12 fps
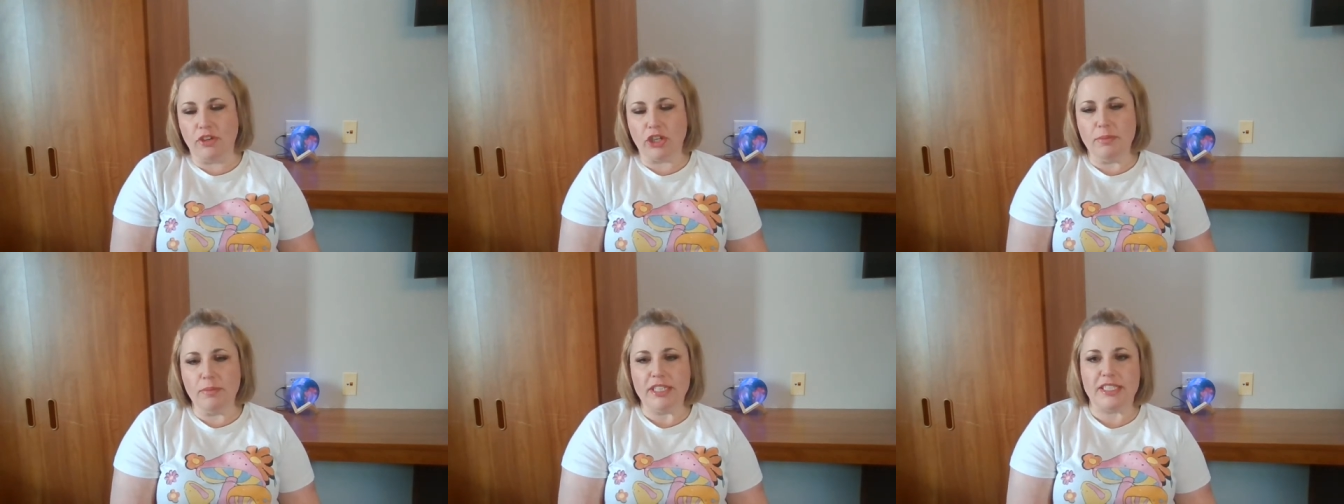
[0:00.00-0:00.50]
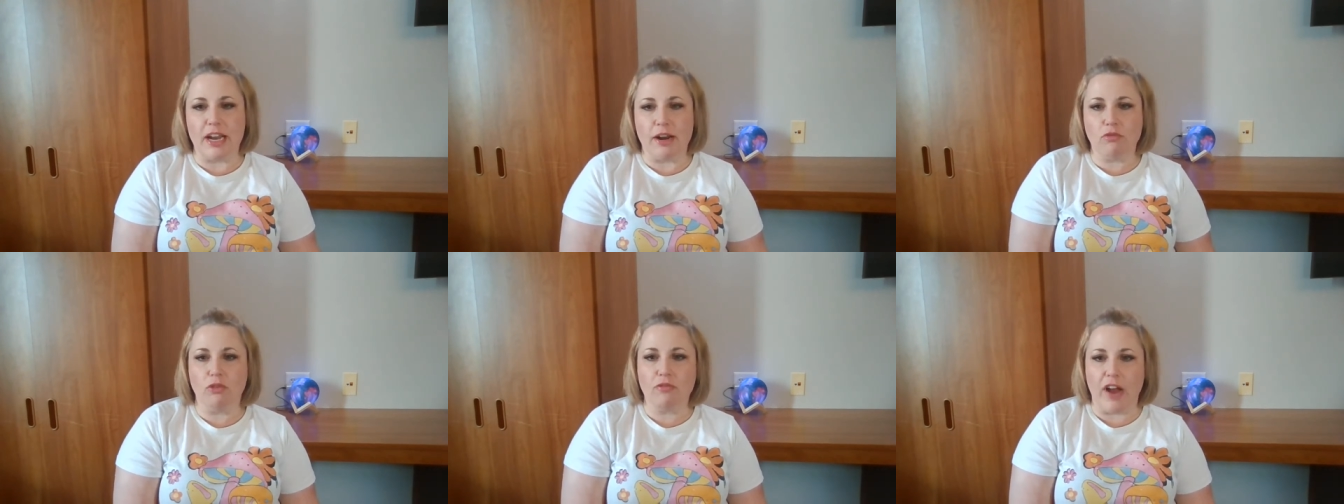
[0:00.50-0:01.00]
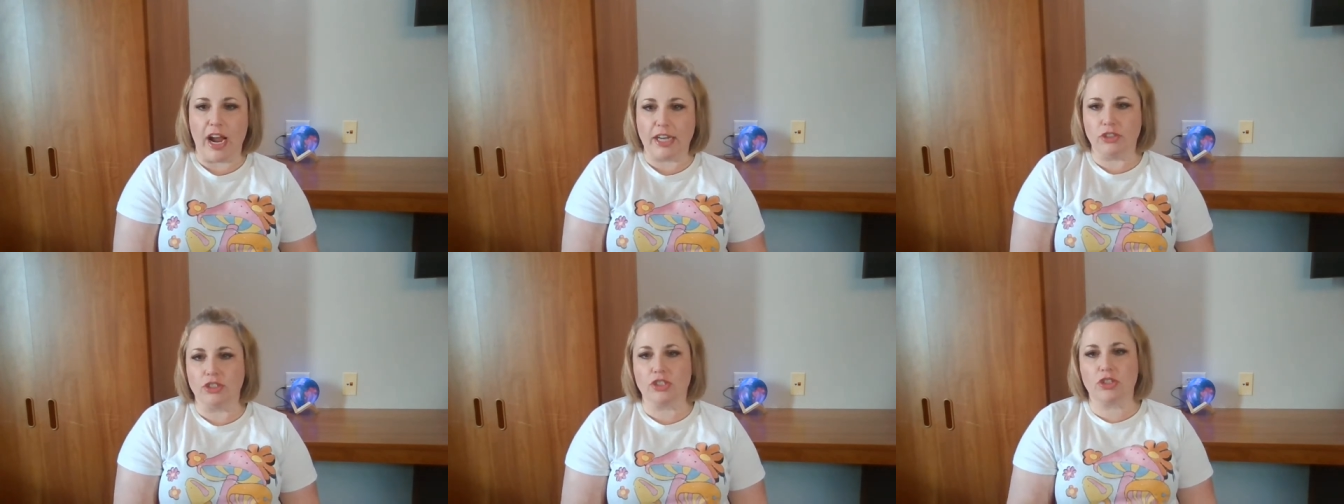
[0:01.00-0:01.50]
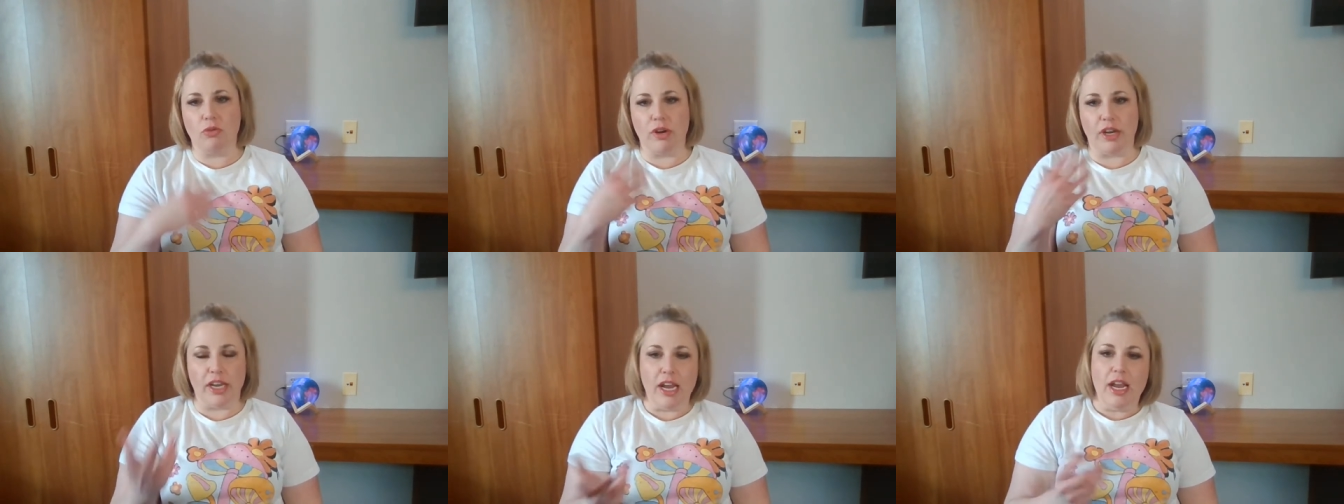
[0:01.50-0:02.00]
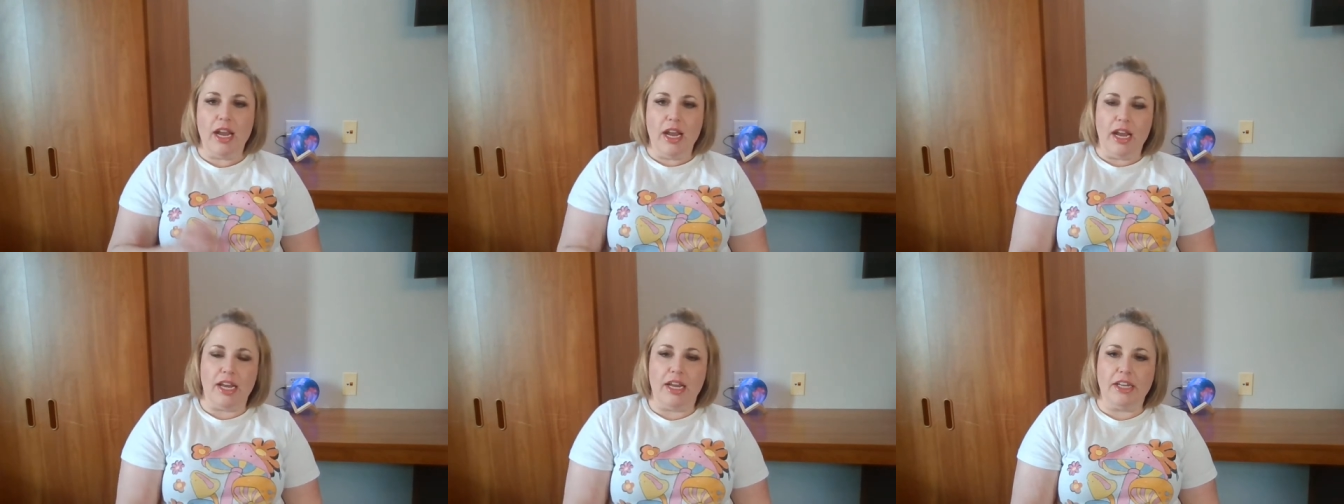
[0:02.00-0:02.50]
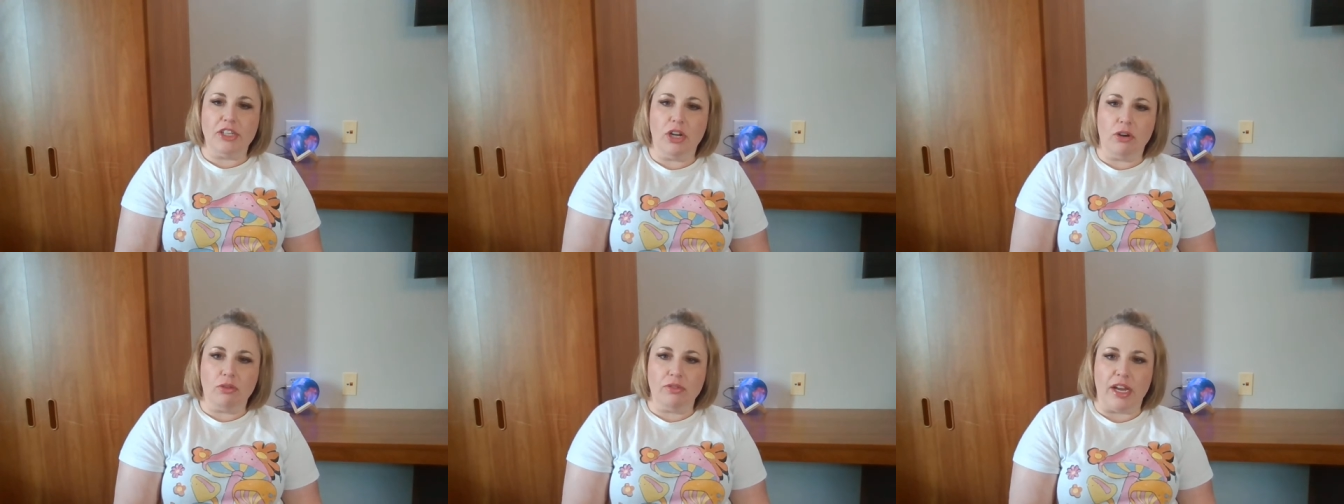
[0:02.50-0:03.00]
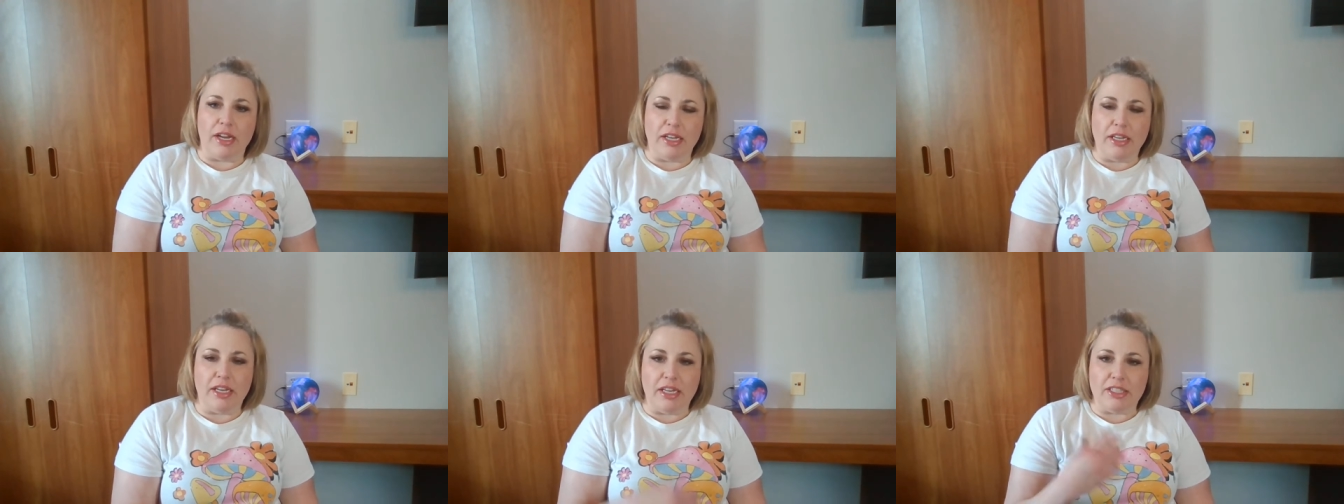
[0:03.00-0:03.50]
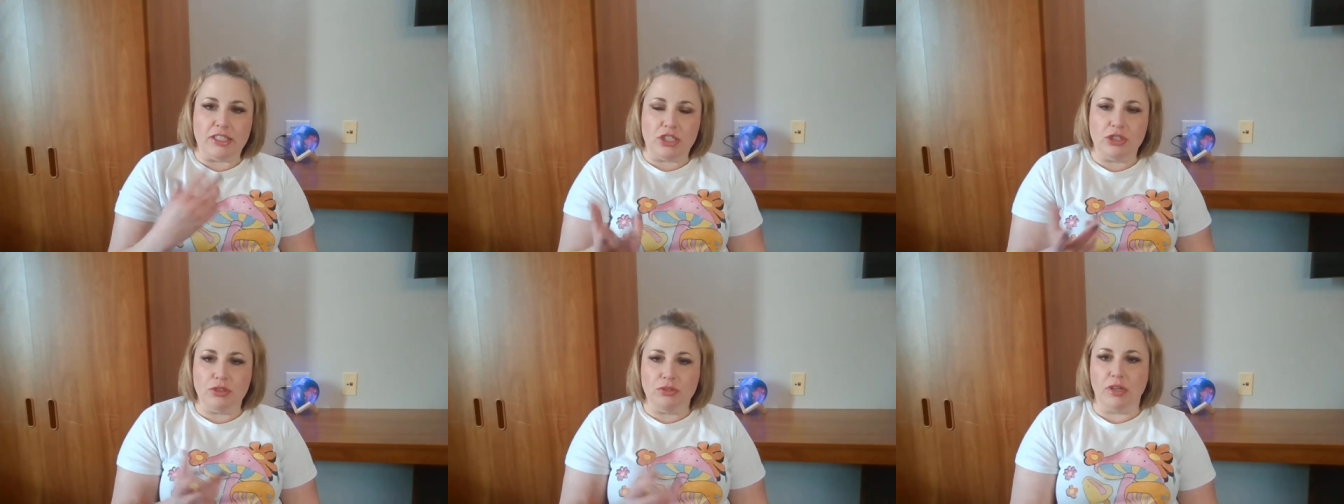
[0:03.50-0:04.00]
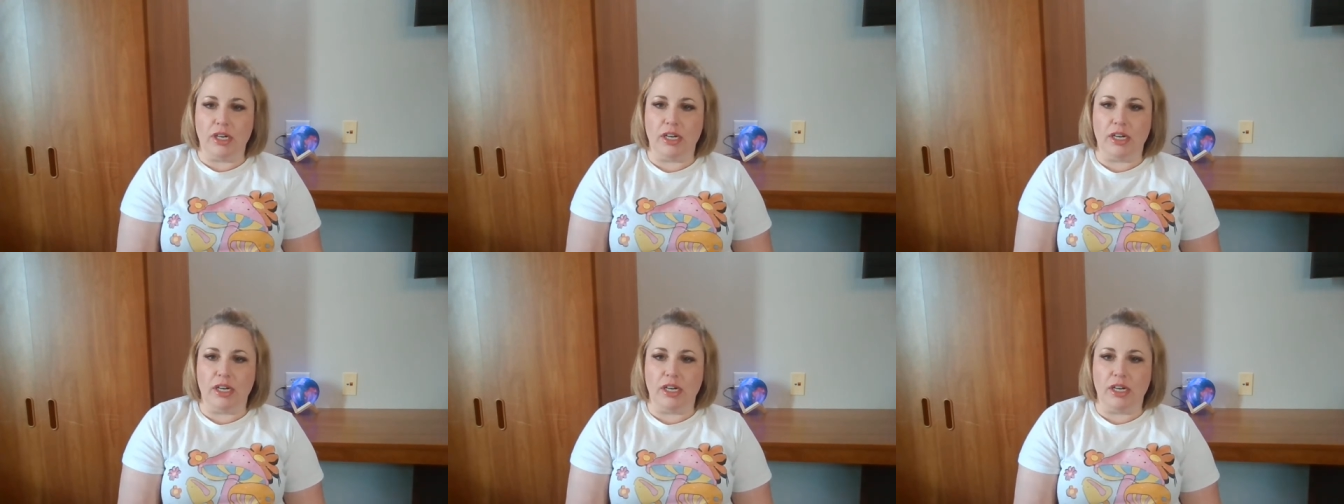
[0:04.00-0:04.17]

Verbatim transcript: There can be several factors going, you know, that into.